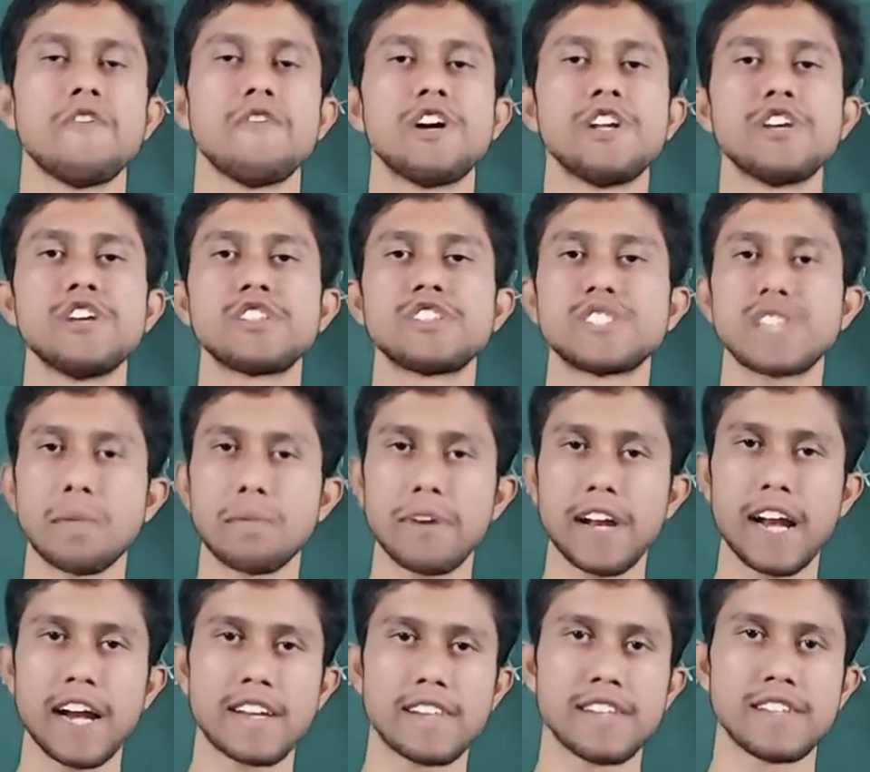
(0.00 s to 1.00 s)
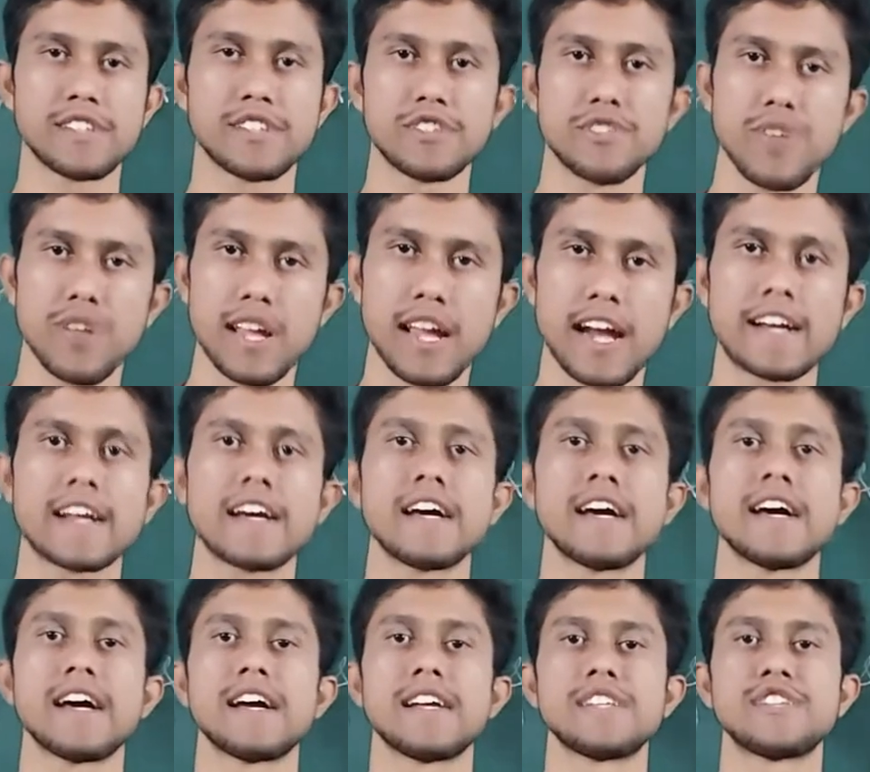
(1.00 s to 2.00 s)
When you will subtract this, you will get
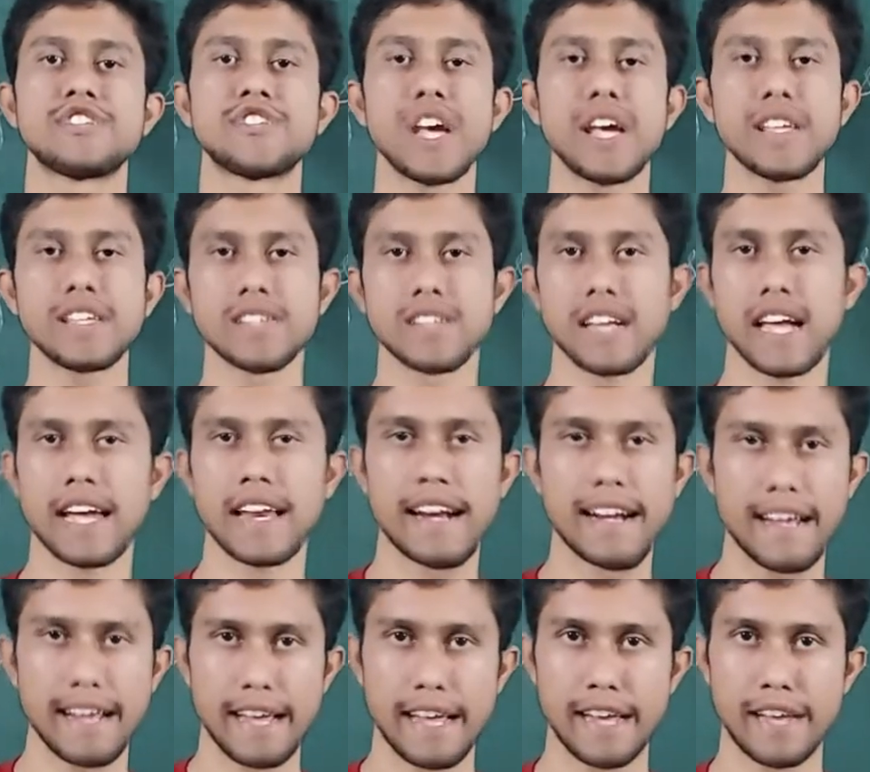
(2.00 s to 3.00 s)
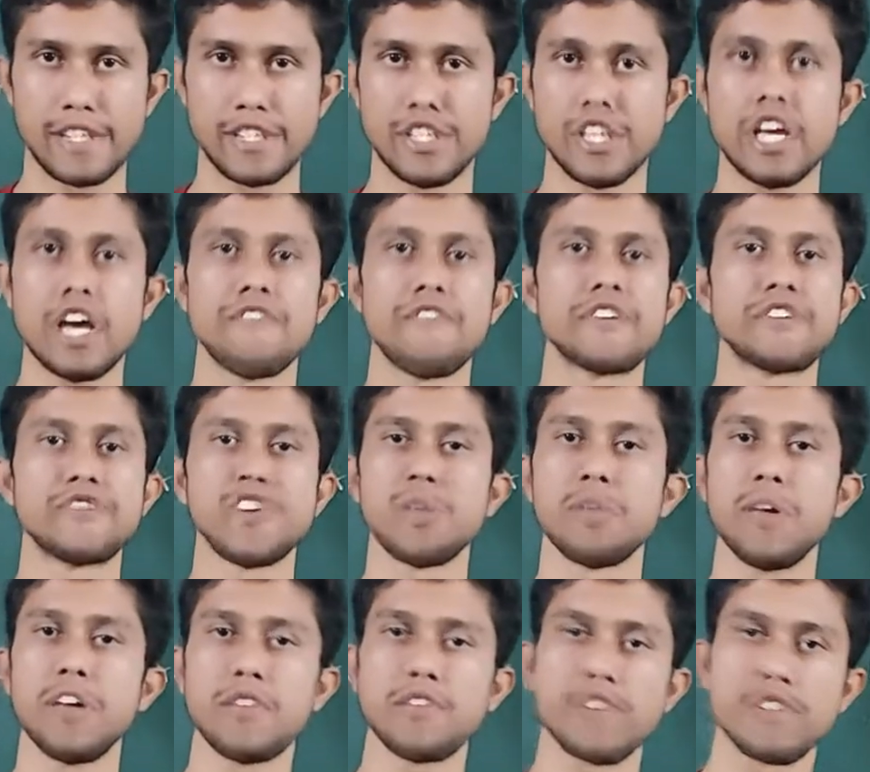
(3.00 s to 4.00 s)
change in kinetic energy, which
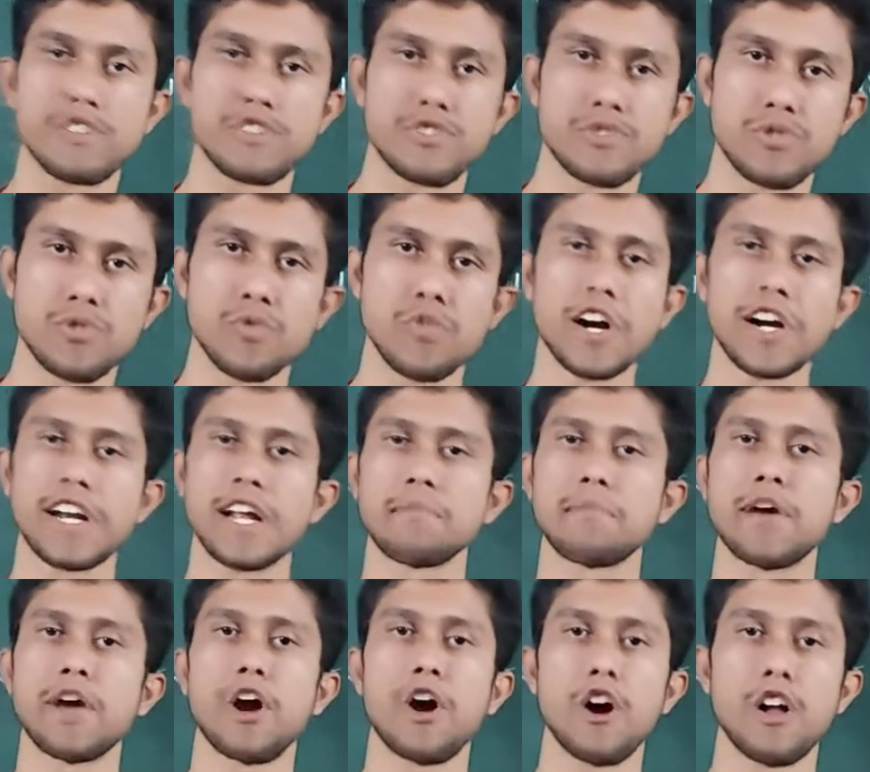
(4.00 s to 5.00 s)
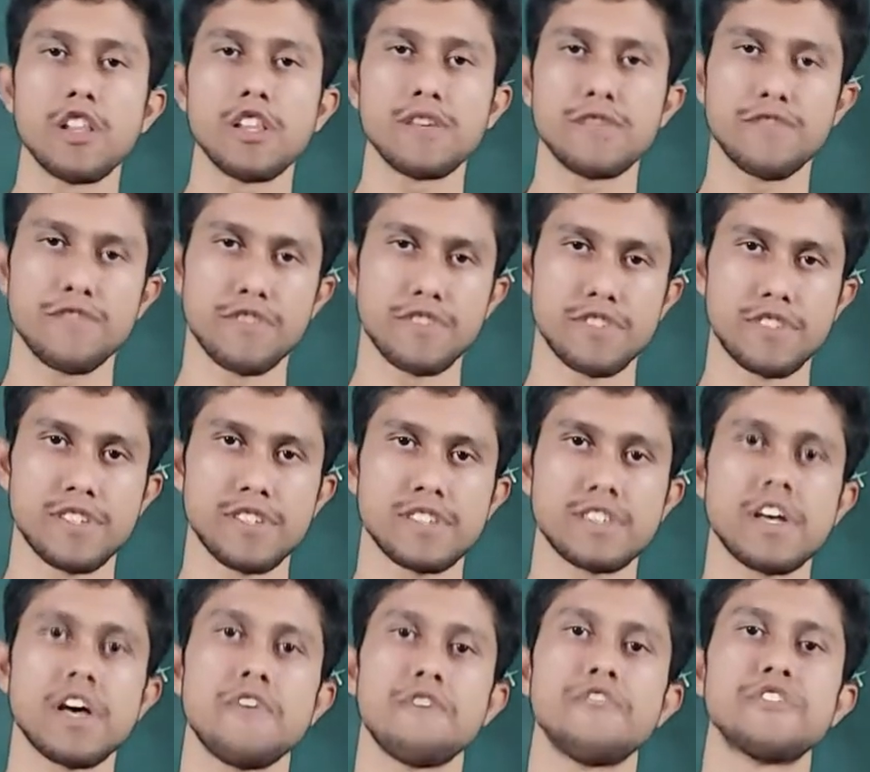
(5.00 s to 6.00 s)
will be equals to work done by all the
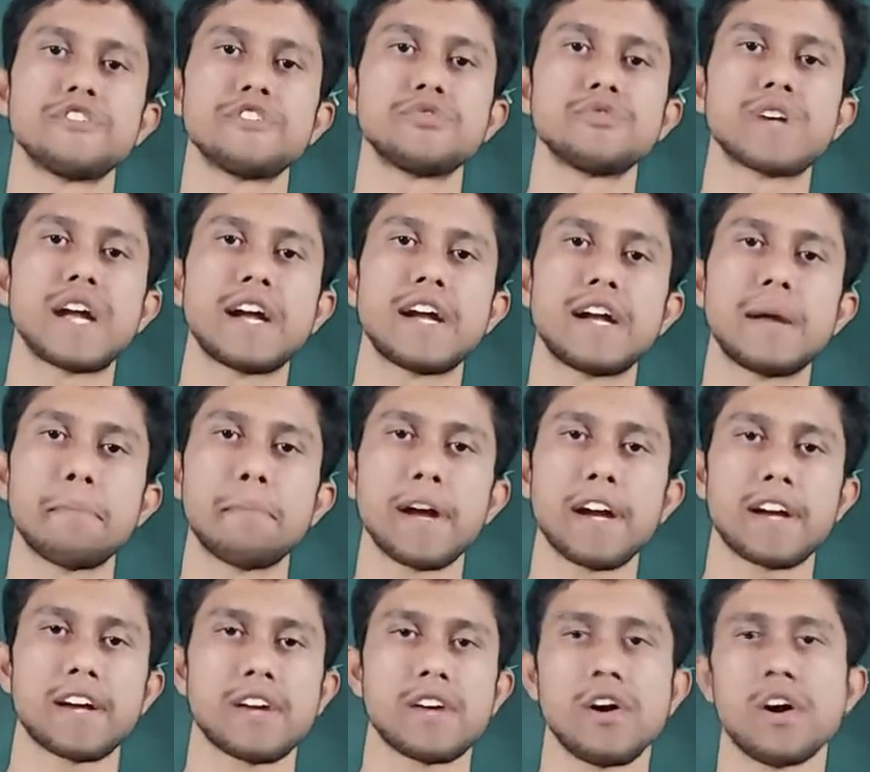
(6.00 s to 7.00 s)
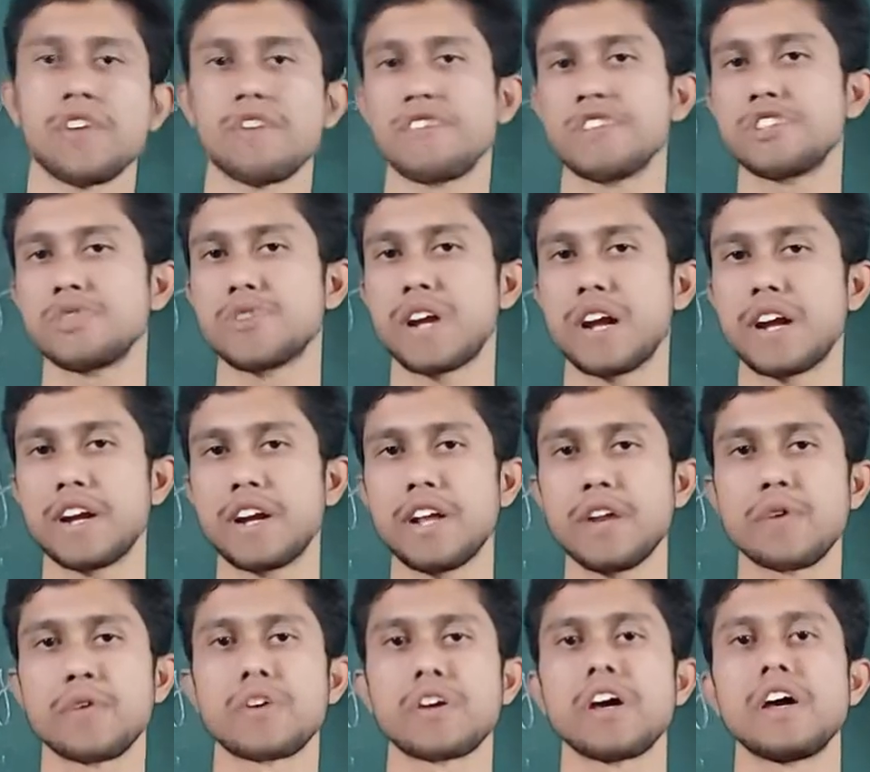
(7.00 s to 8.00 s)
forces which you can depict or which you can
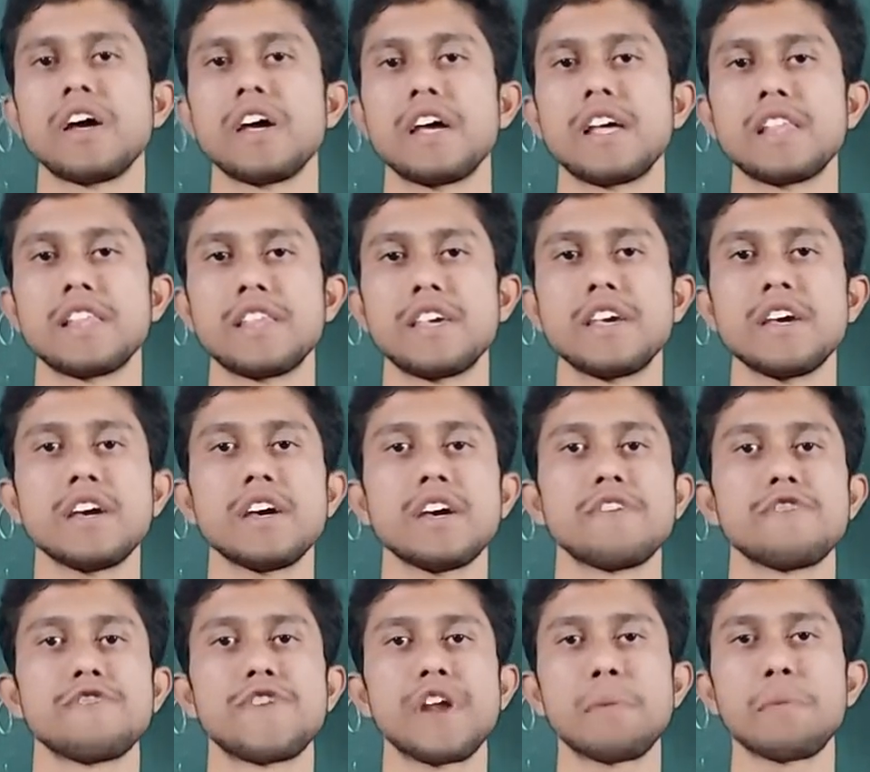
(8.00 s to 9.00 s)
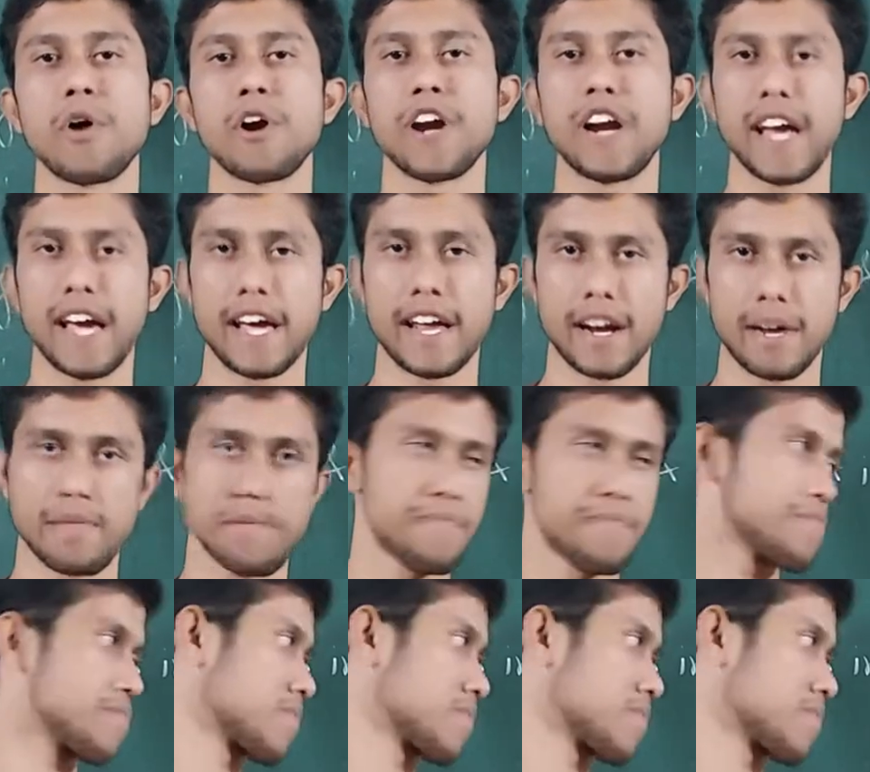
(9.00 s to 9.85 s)
denote in the free body diagram.